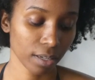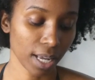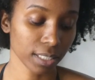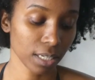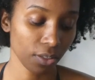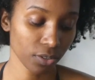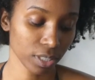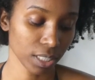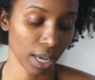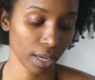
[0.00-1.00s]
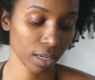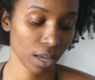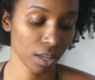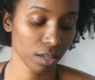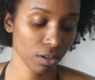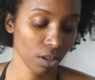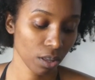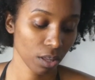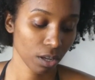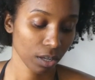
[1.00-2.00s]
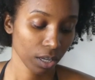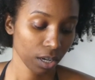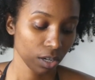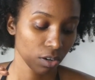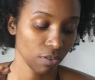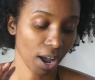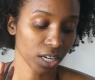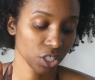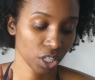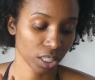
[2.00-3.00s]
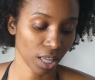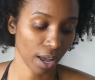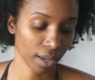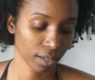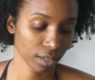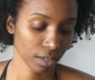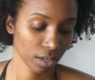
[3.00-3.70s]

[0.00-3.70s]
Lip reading: That's another state, and the Rajasthan,